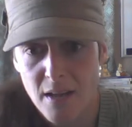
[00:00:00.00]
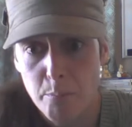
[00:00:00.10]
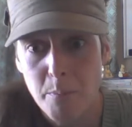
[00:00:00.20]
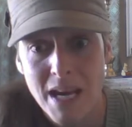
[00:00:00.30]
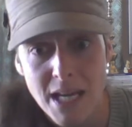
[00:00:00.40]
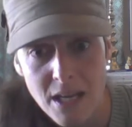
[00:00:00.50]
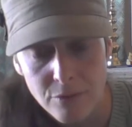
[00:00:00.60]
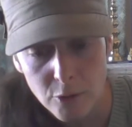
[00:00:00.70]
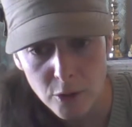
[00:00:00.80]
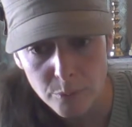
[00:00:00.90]

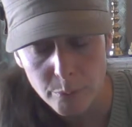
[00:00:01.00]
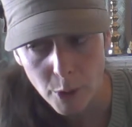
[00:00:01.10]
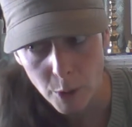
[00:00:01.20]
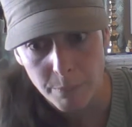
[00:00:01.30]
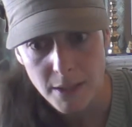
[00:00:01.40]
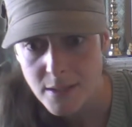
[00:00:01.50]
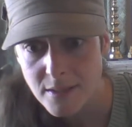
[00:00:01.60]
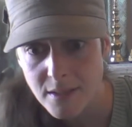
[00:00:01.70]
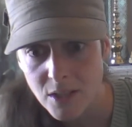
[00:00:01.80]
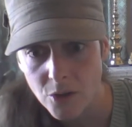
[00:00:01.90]
meaningful
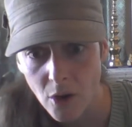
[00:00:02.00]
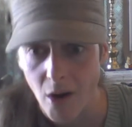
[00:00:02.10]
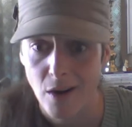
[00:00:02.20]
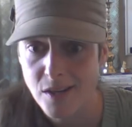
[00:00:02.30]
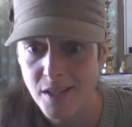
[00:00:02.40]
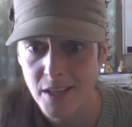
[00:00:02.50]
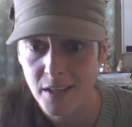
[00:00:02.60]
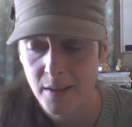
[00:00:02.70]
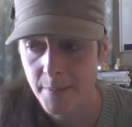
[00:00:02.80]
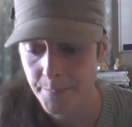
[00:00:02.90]
purpose in your heart. A
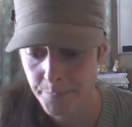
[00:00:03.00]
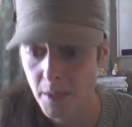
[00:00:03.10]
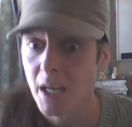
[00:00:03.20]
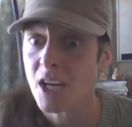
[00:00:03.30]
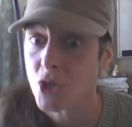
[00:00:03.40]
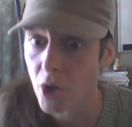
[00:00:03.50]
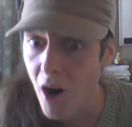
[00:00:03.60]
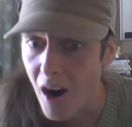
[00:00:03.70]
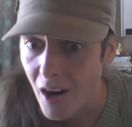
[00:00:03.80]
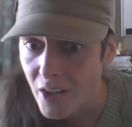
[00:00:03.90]
purpose. In yeah. your
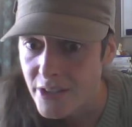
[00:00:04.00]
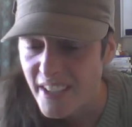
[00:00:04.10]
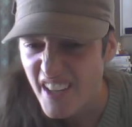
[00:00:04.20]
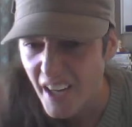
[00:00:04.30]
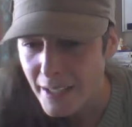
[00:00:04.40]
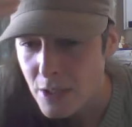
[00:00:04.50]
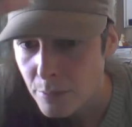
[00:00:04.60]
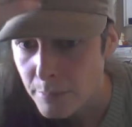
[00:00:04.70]
heart, not in your